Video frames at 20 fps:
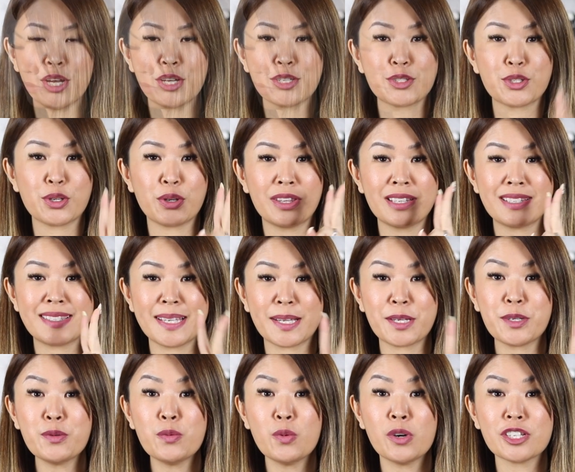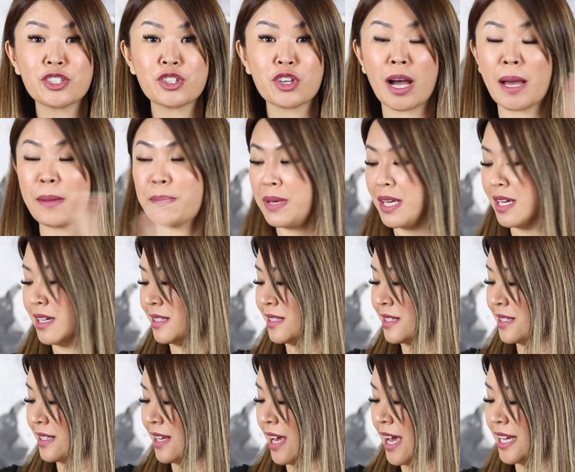So the second watch I
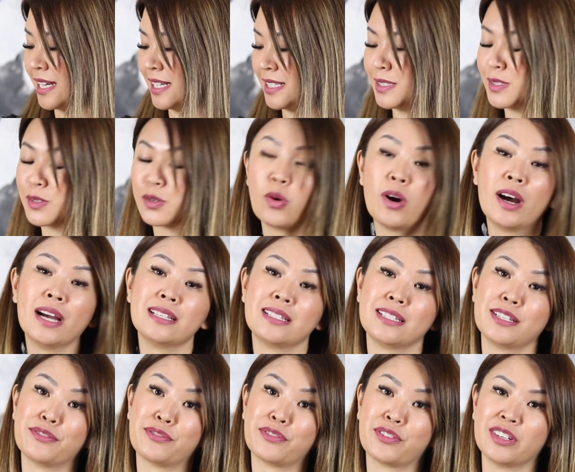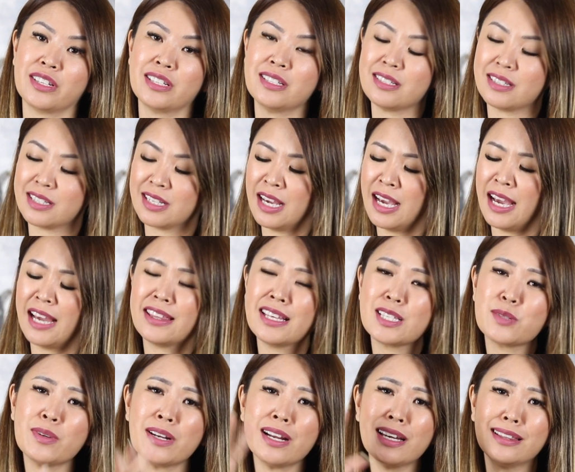picked, and it's quite different. And
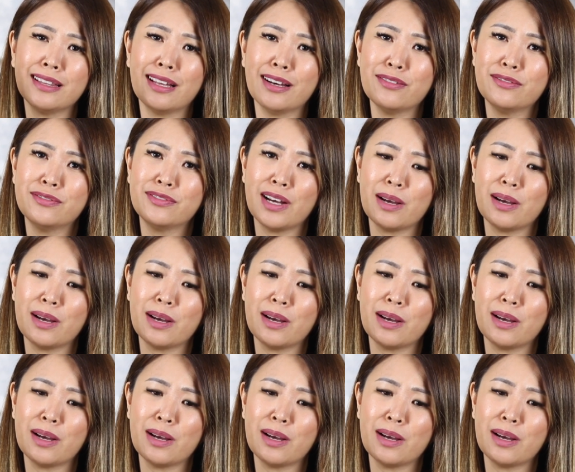that's what I love